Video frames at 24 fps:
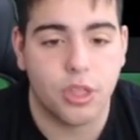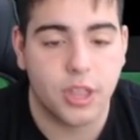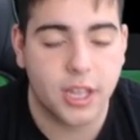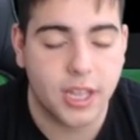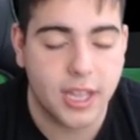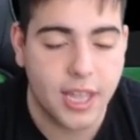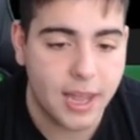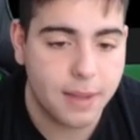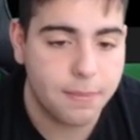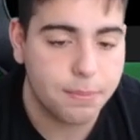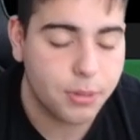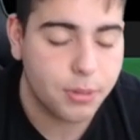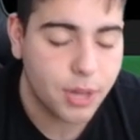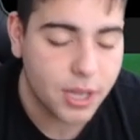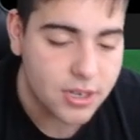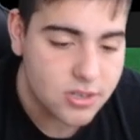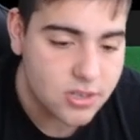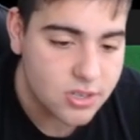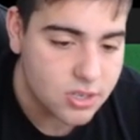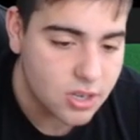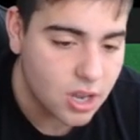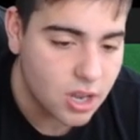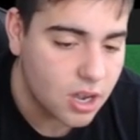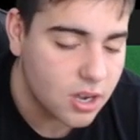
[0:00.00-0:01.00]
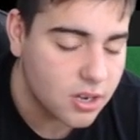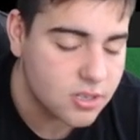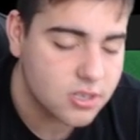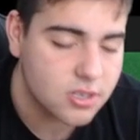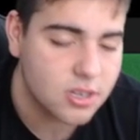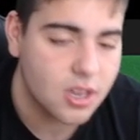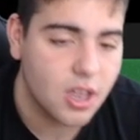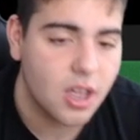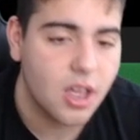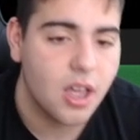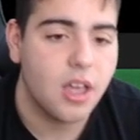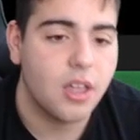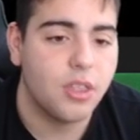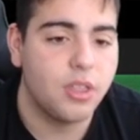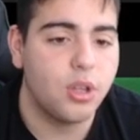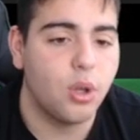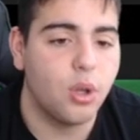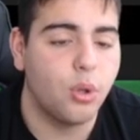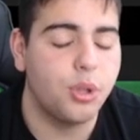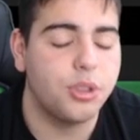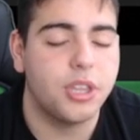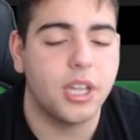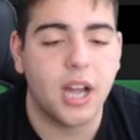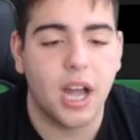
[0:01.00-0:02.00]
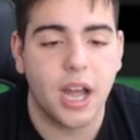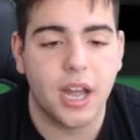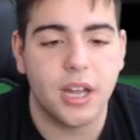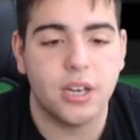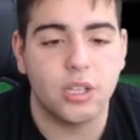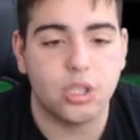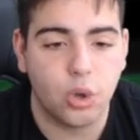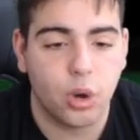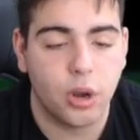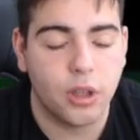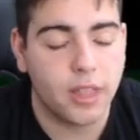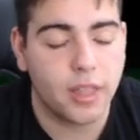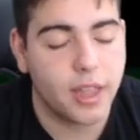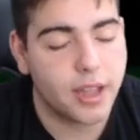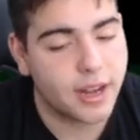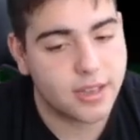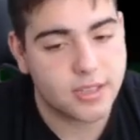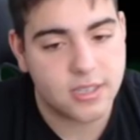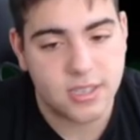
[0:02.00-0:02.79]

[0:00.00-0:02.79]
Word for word: The gameplay sucks. The only thing I enjoy, like I